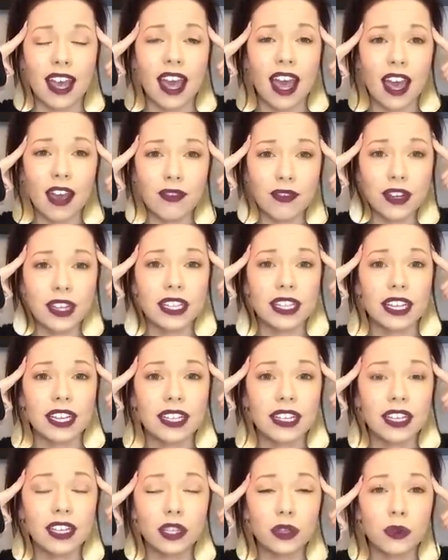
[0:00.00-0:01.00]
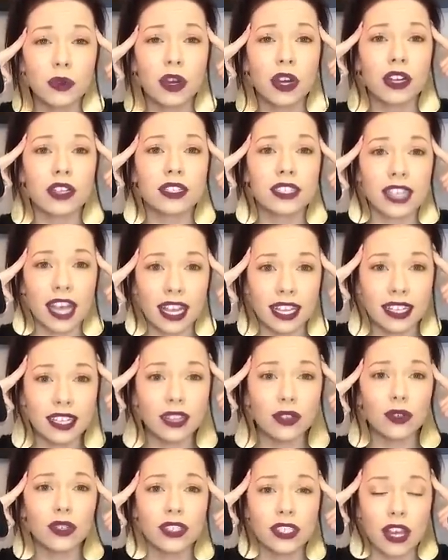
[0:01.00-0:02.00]
Everything that you are telling
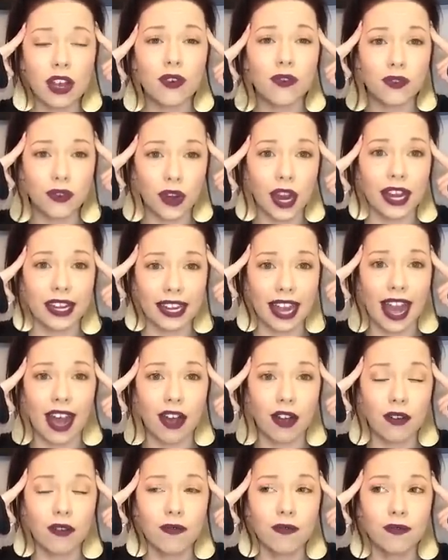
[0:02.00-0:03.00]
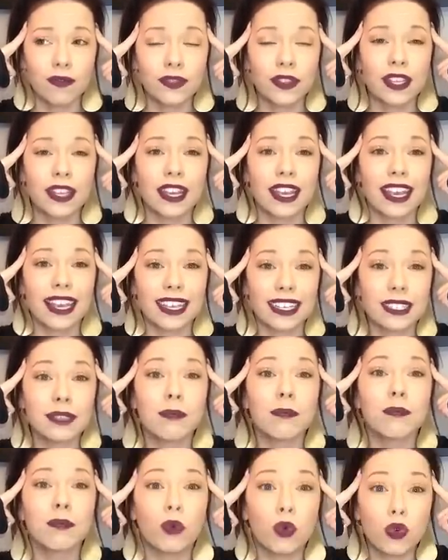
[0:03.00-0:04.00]
yourself right now is
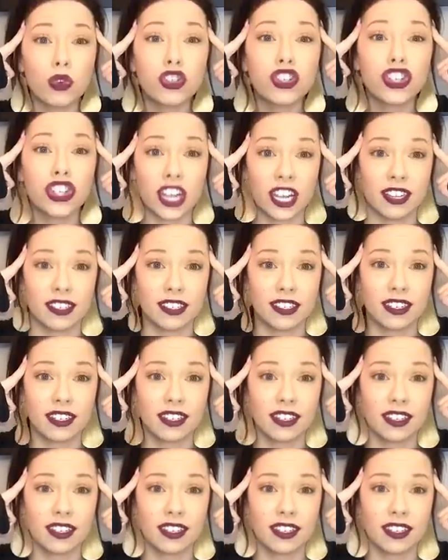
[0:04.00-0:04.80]
bullshit.